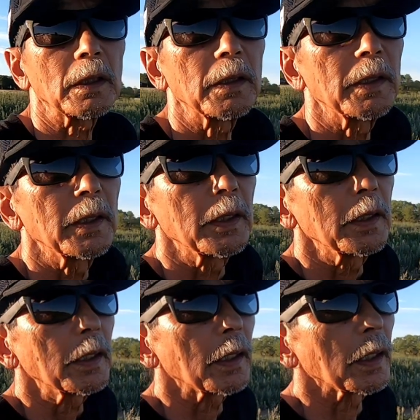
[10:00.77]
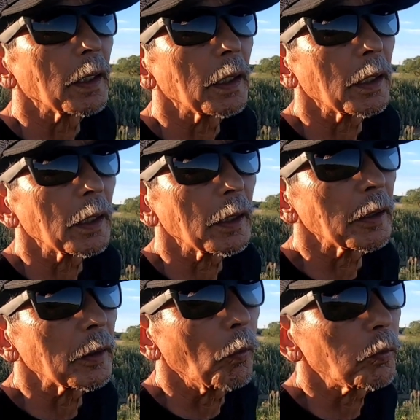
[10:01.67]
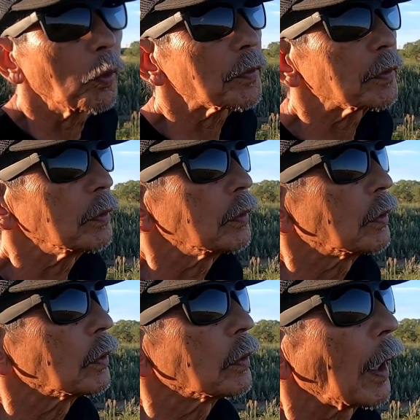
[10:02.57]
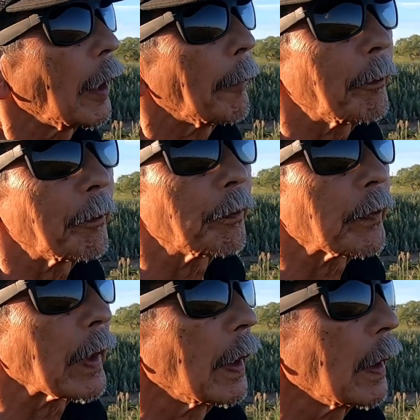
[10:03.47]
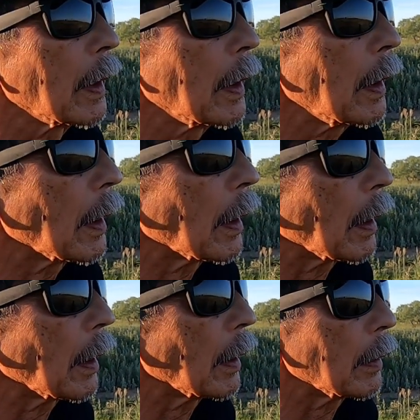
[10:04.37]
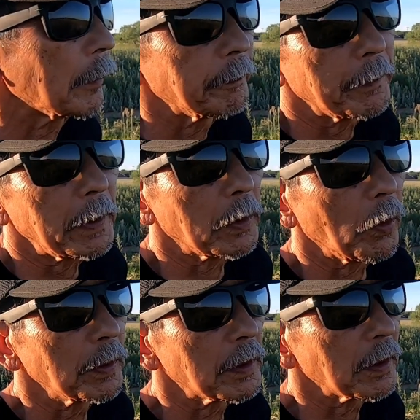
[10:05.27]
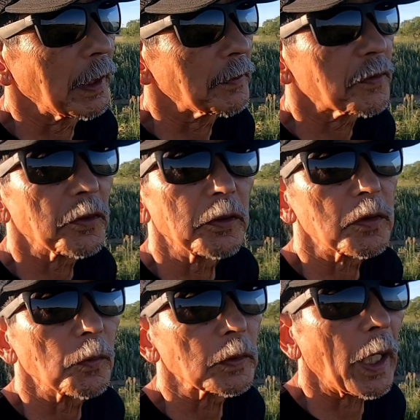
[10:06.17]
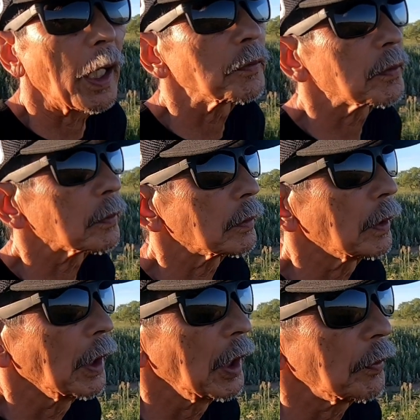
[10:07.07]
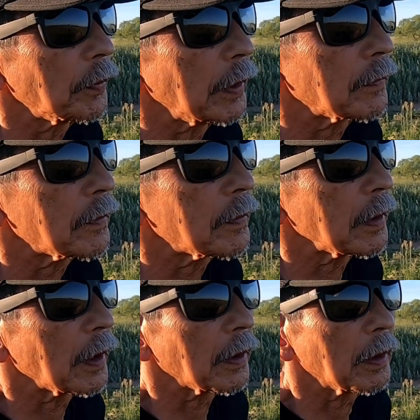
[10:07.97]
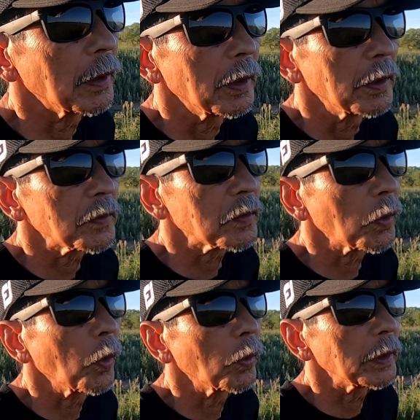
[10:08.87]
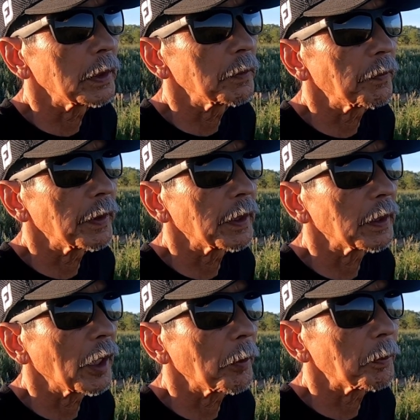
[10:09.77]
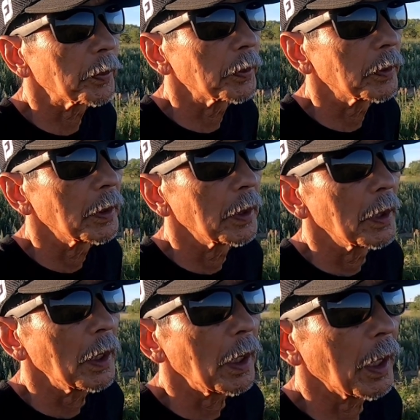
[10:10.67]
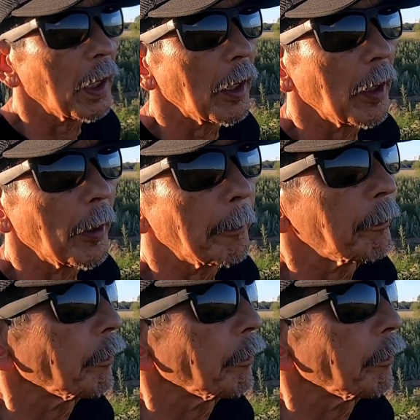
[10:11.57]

uh, uh, of course, you do, um, uh, you know, internet search with how to fix the slowly filling up uh,